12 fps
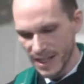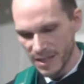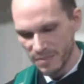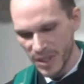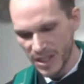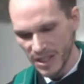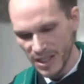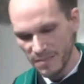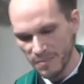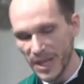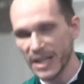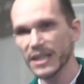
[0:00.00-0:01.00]
had been
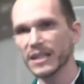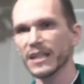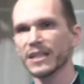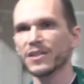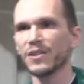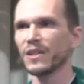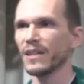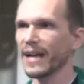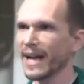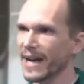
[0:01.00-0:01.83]
embedded into the